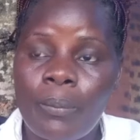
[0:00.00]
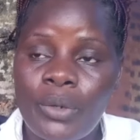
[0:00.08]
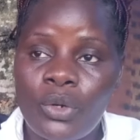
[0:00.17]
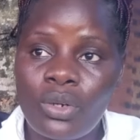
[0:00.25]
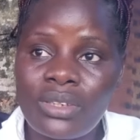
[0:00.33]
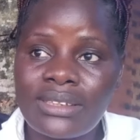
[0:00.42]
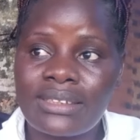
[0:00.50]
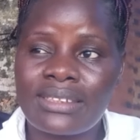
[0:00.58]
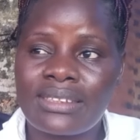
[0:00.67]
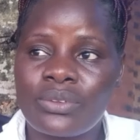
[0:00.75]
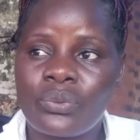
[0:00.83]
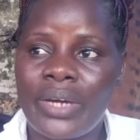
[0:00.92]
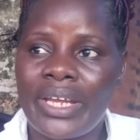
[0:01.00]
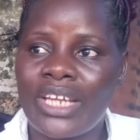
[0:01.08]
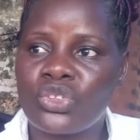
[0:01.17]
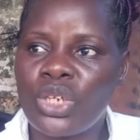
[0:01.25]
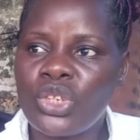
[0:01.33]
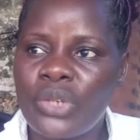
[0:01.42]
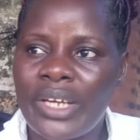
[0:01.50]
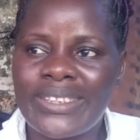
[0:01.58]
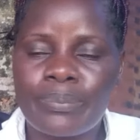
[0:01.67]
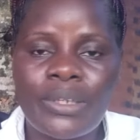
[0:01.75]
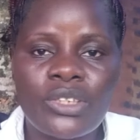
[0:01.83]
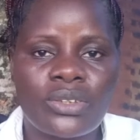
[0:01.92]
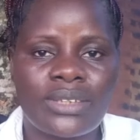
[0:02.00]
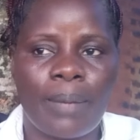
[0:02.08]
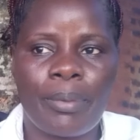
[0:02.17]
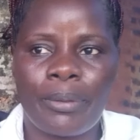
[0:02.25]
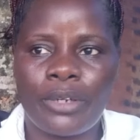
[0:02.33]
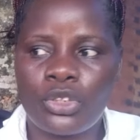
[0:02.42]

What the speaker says: Because when I tried to explain to some people,